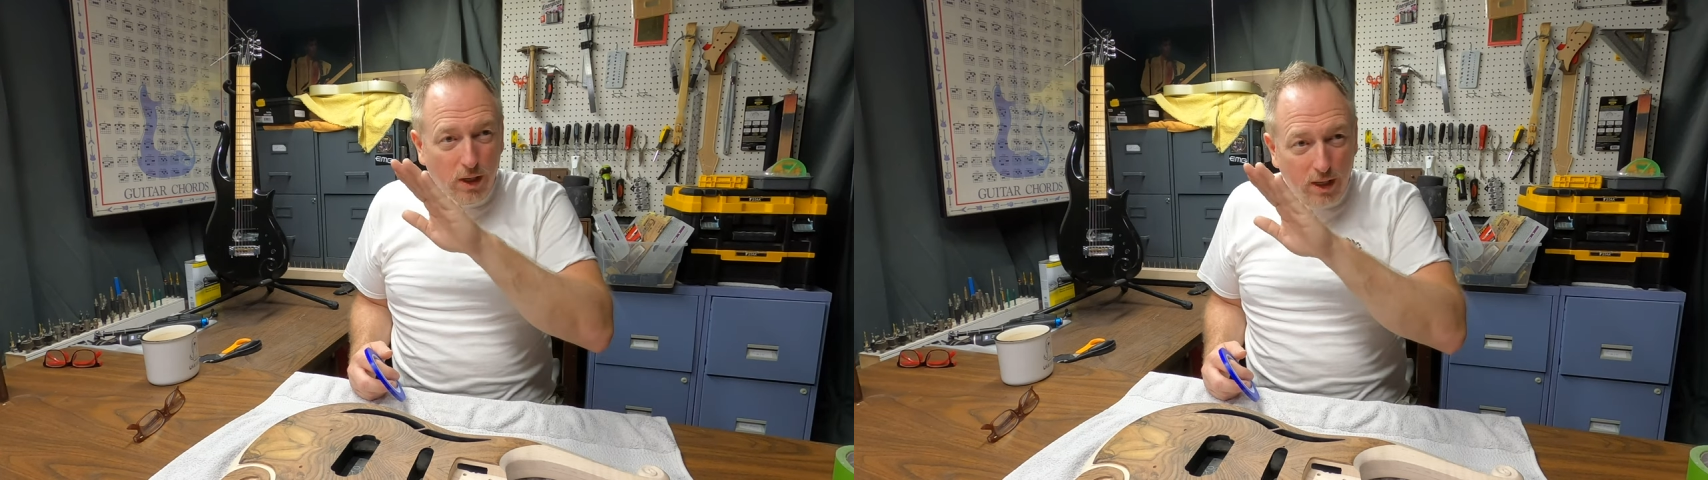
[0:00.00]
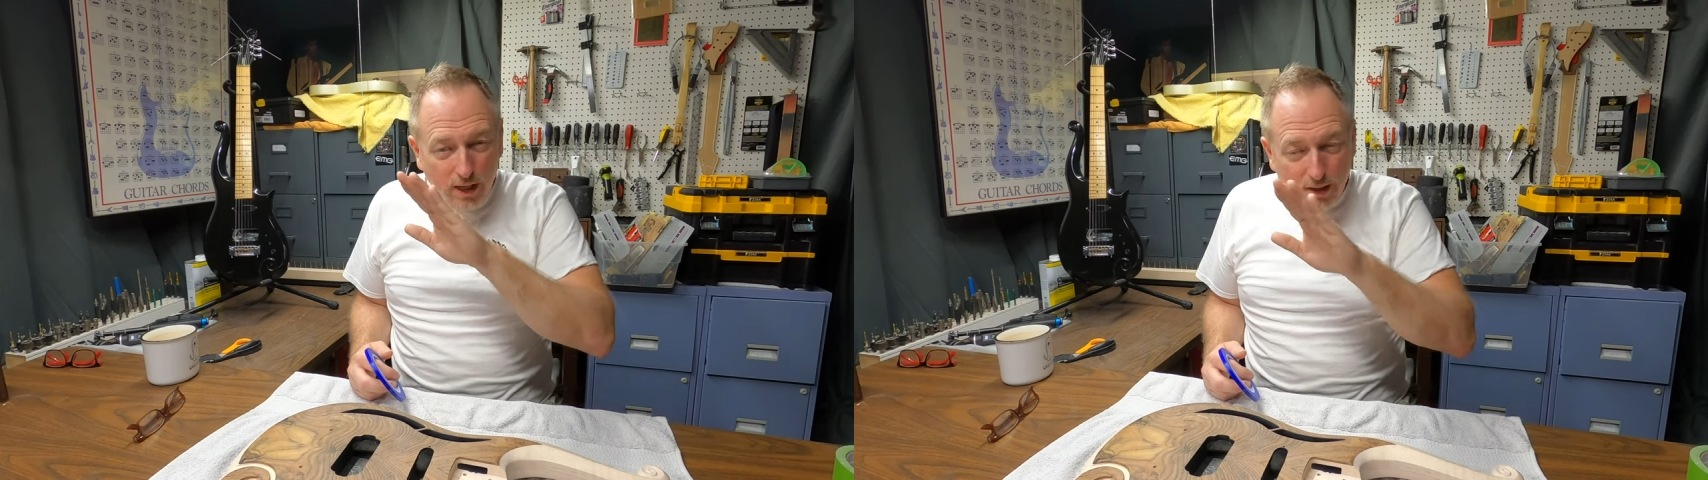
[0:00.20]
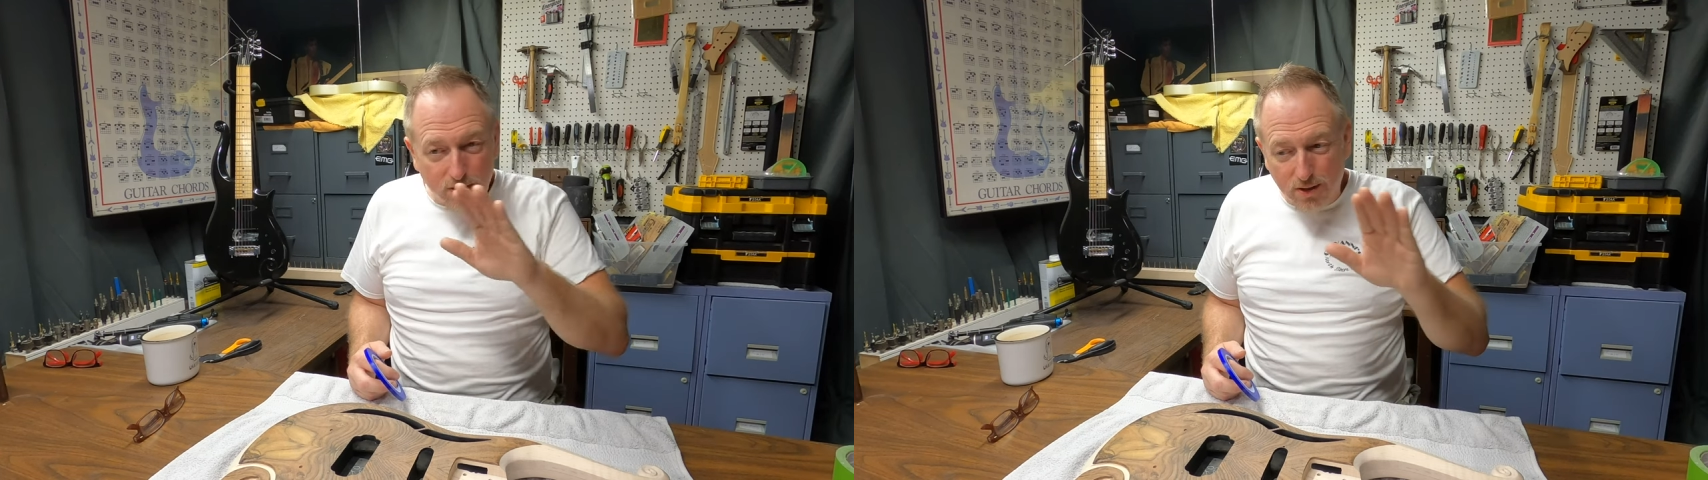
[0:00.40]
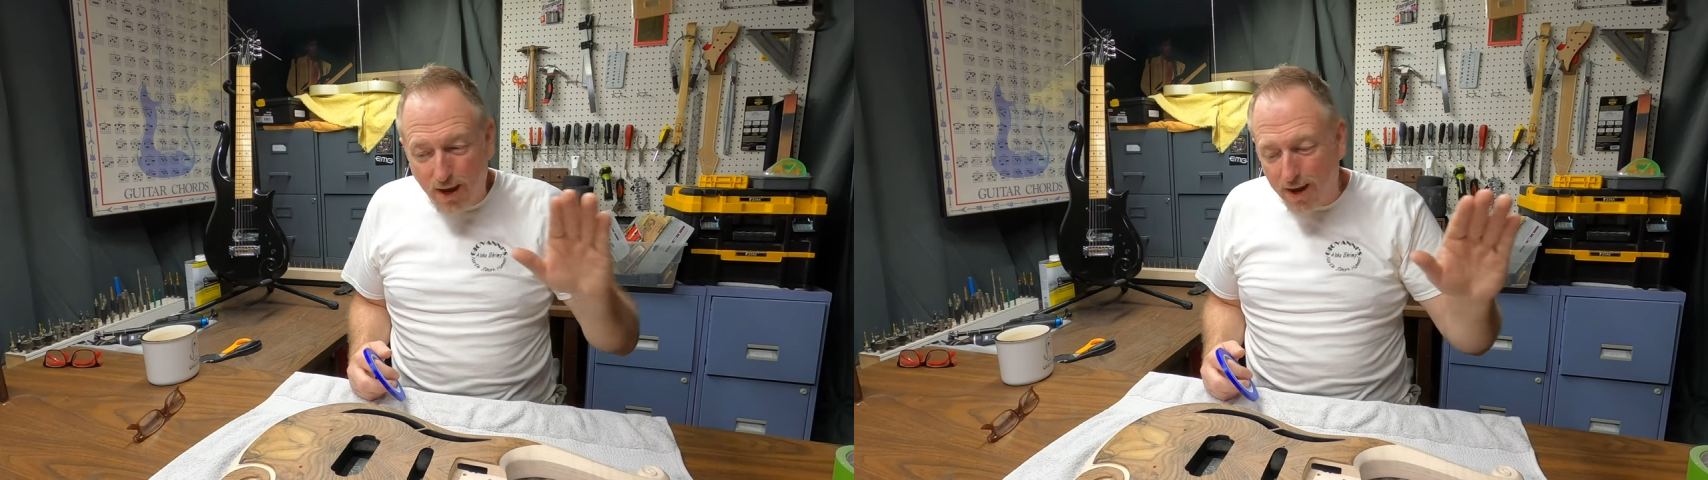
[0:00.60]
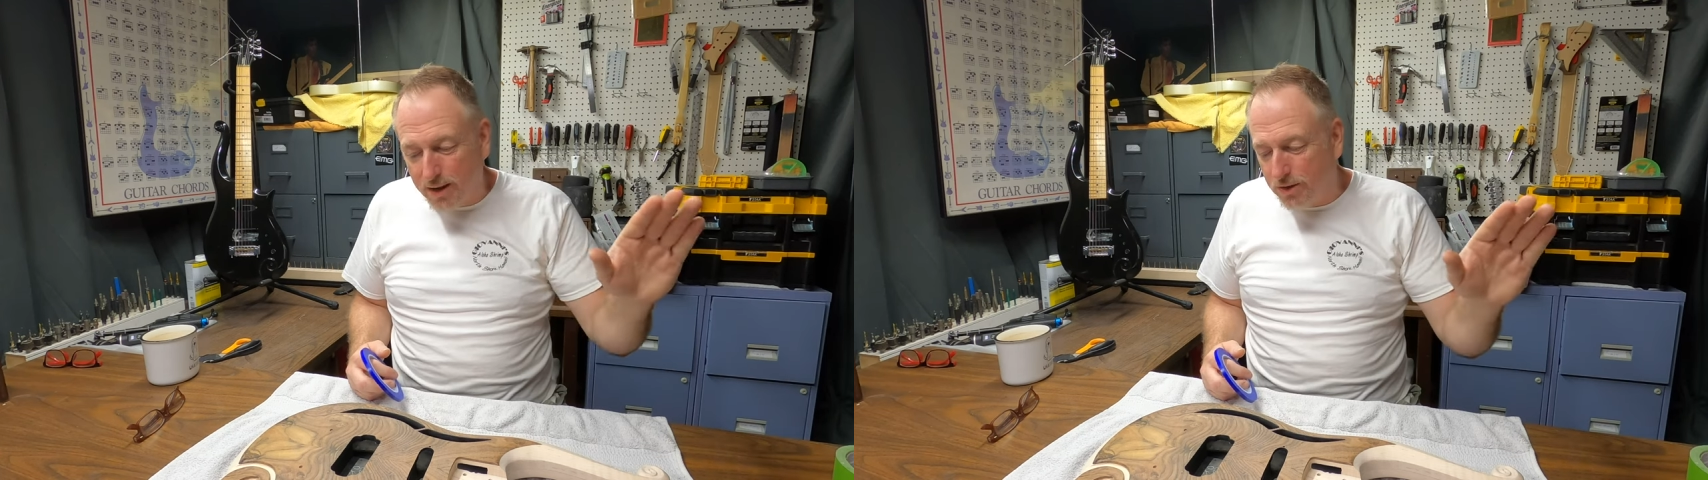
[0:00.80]
we can
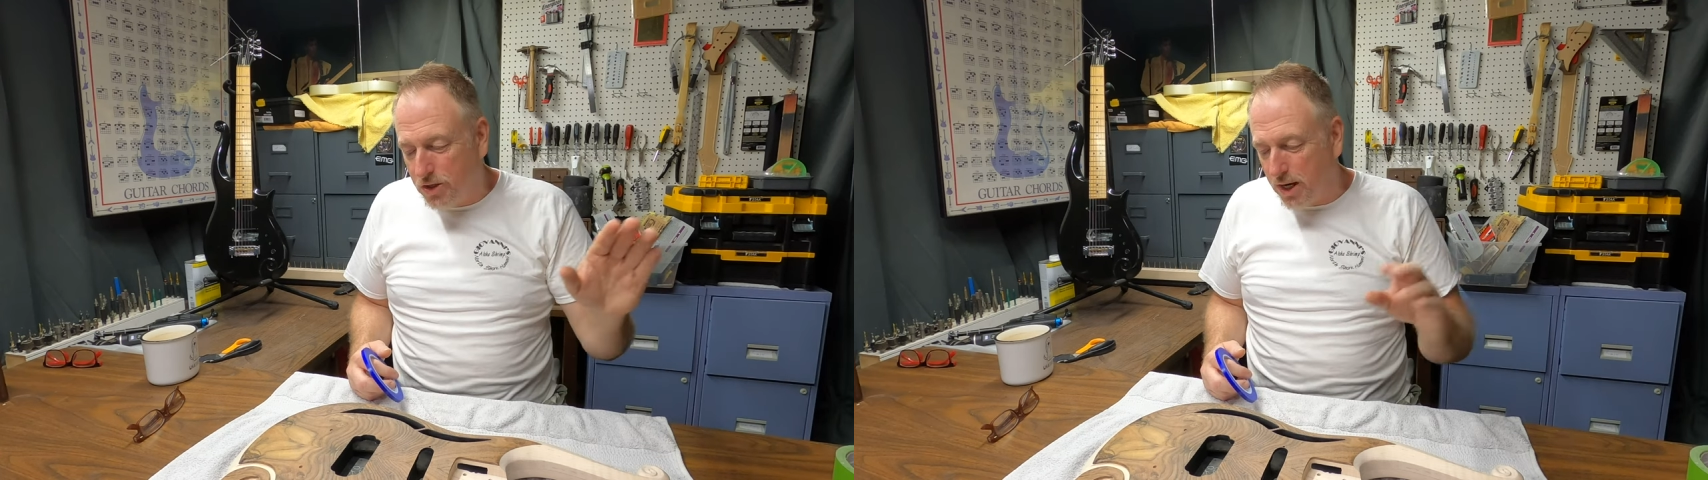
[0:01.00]
sand